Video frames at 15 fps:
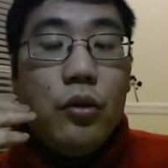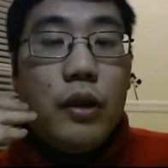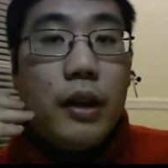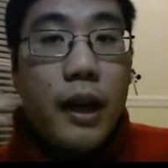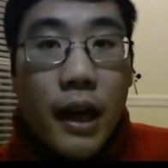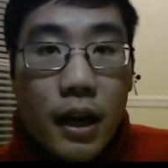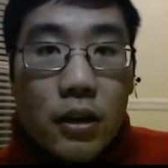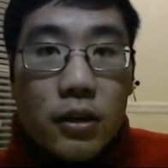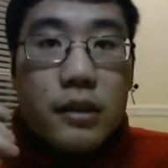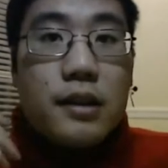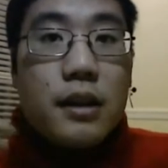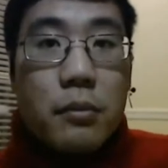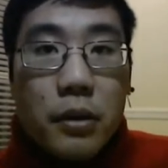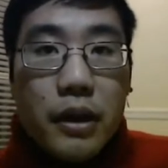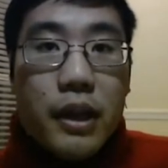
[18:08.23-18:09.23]
tell
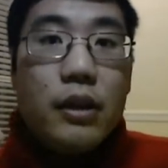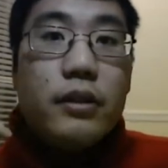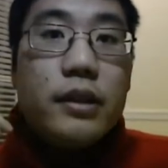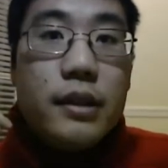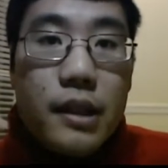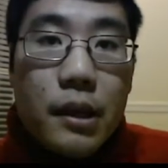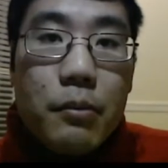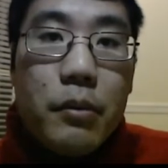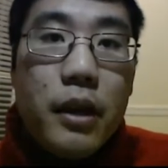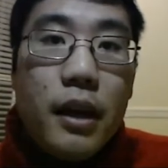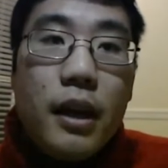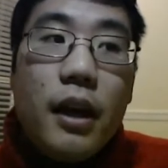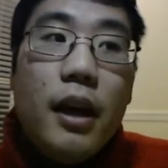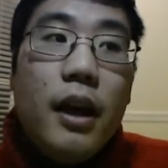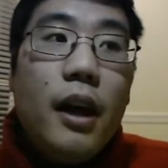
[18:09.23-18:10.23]
someone else
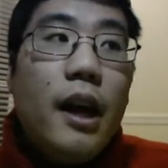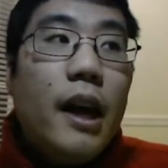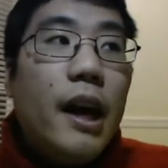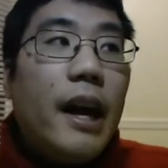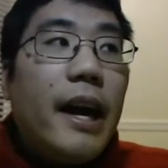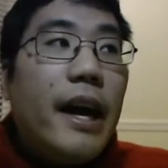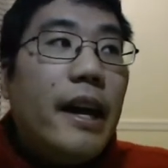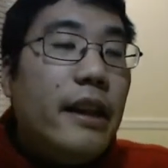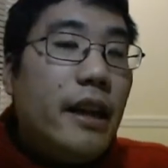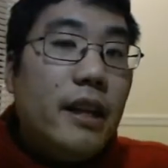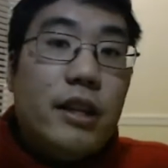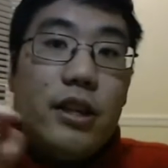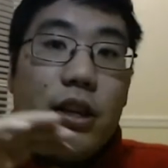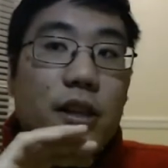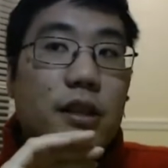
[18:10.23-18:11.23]
something and they
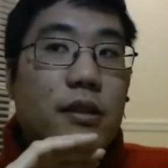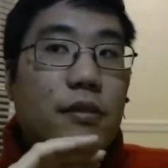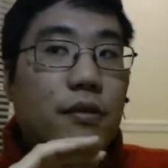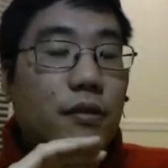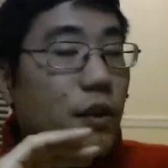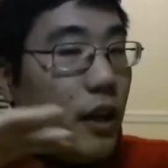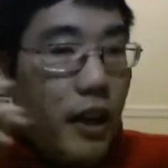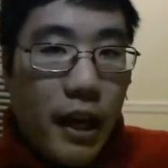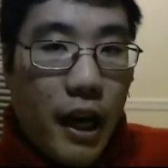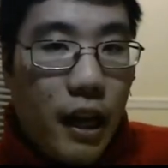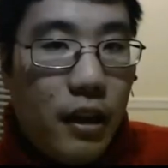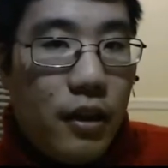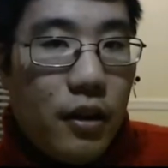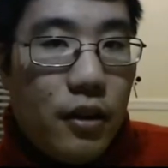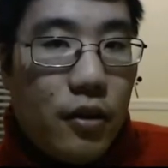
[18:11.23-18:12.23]
just
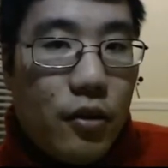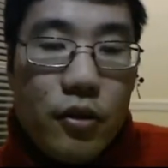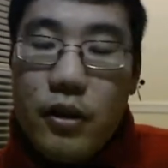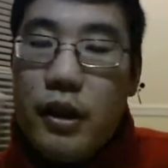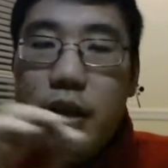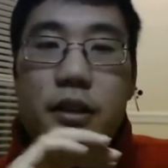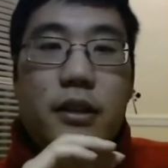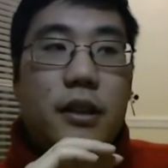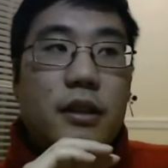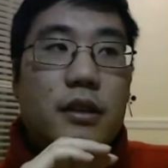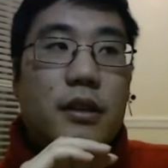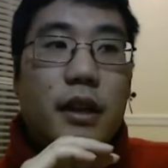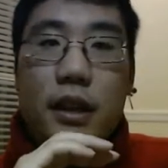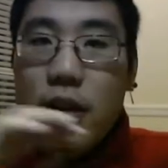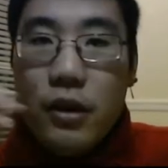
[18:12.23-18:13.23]
forget, or they
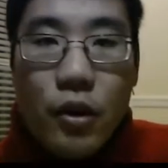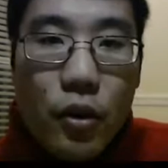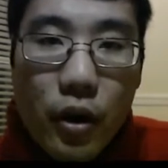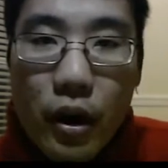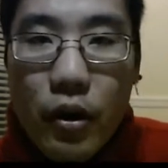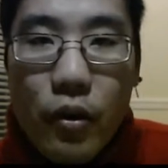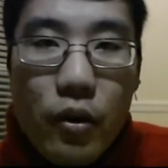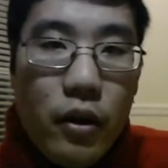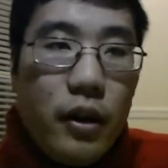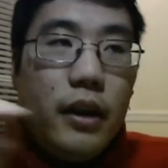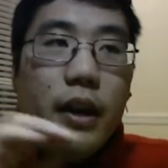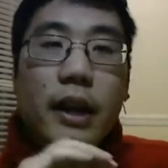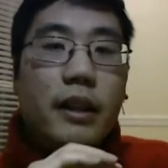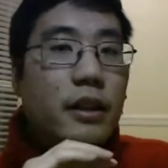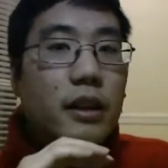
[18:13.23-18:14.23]
just ignore it, or
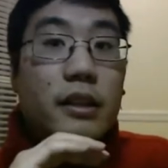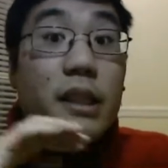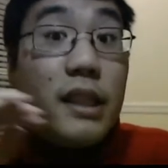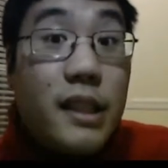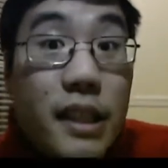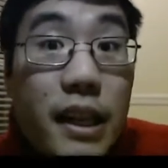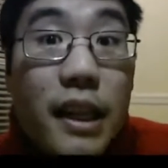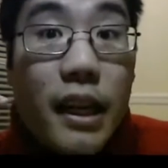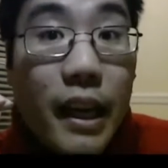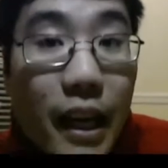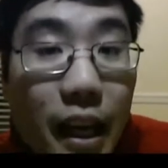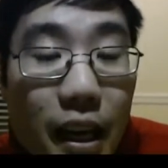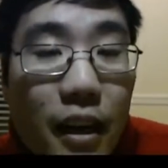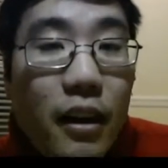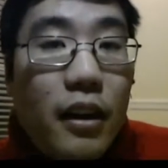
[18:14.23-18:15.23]
it doesn't sink
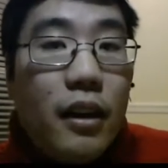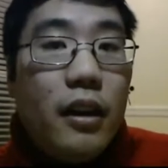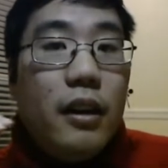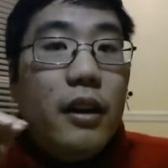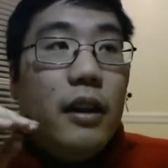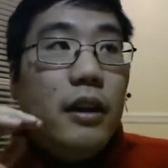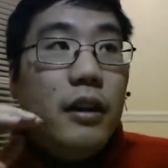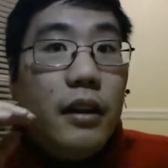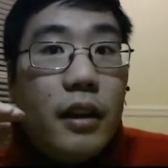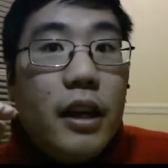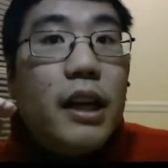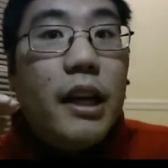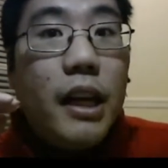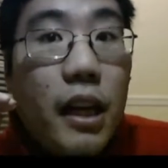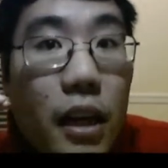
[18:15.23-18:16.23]
in? They
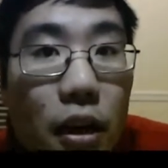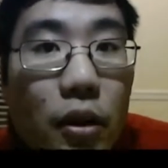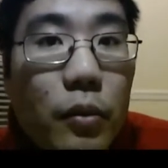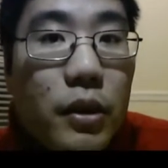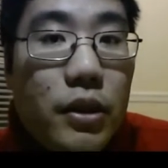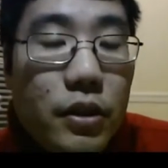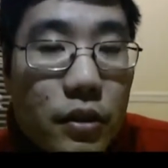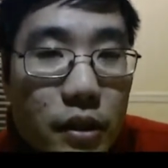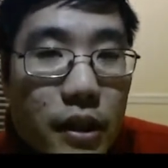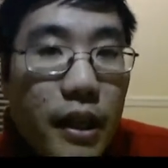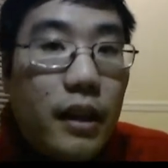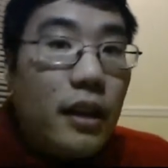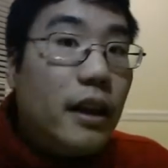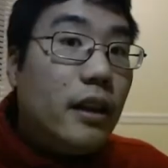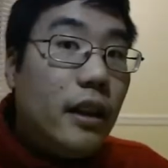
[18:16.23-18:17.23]
didn't hear what you
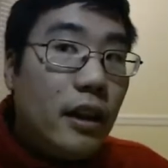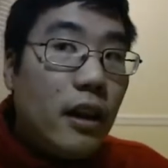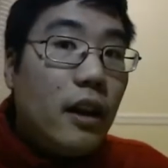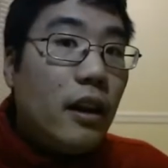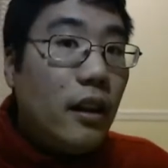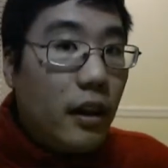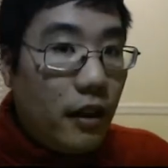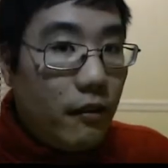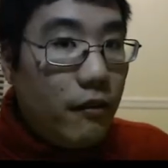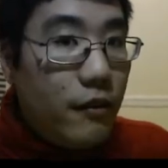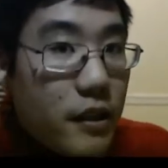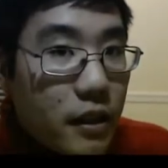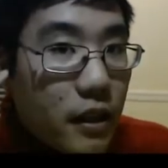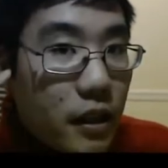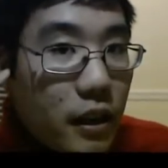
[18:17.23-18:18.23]
said. Like they
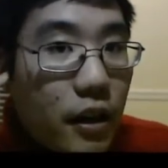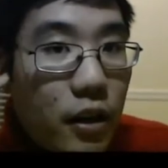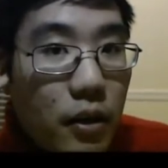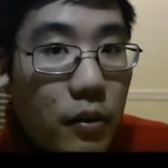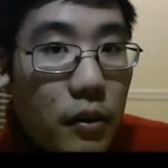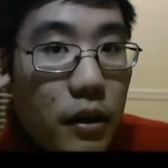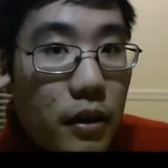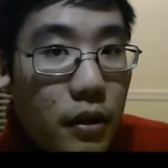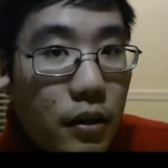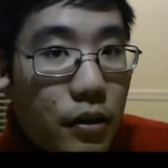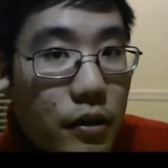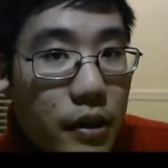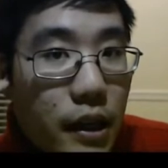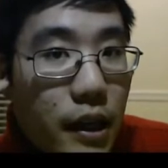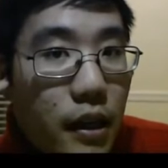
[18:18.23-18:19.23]
physically heard what you
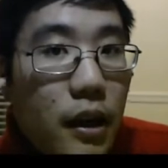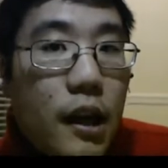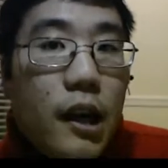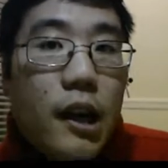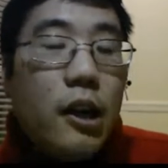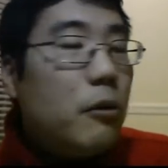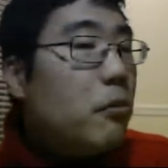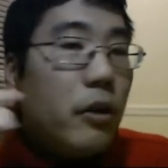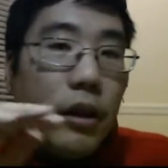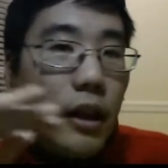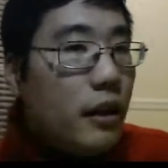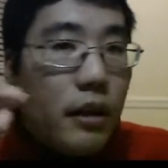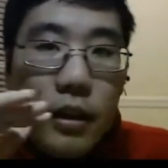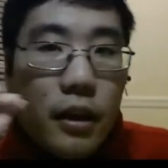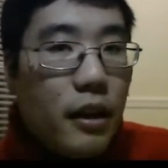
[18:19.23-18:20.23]
said, but they
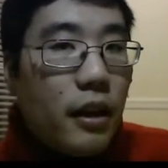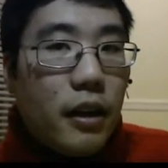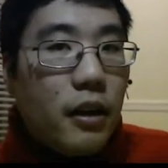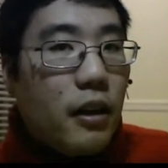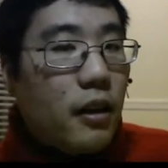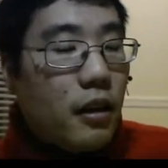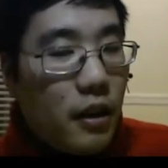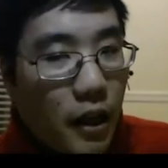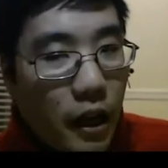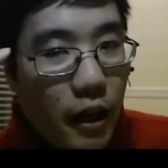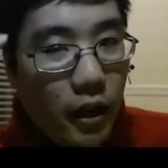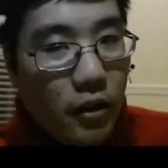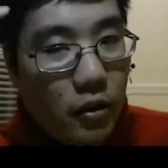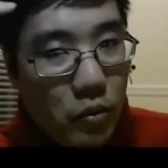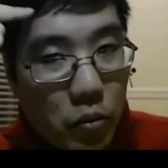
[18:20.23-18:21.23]
didn't like
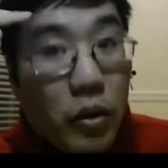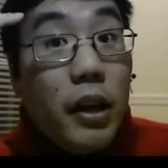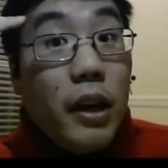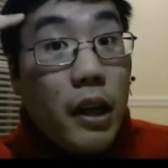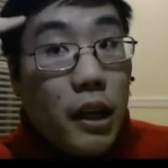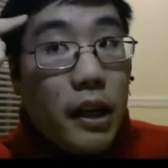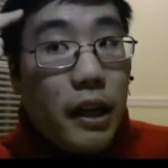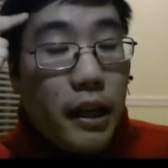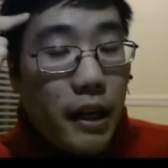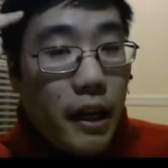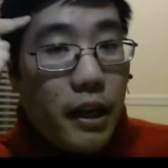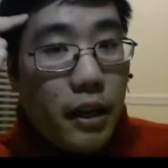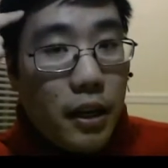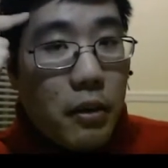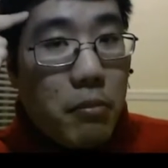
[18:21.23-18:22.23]
really
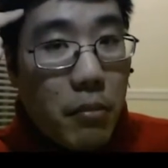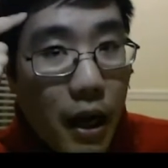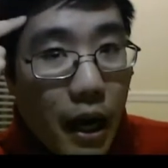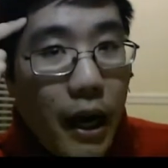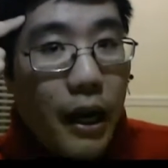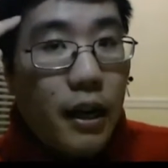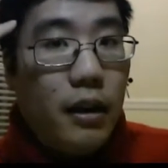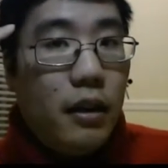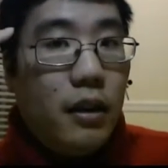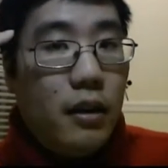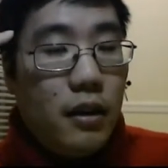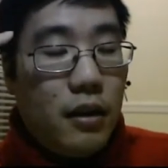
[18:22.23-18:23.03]
in their mind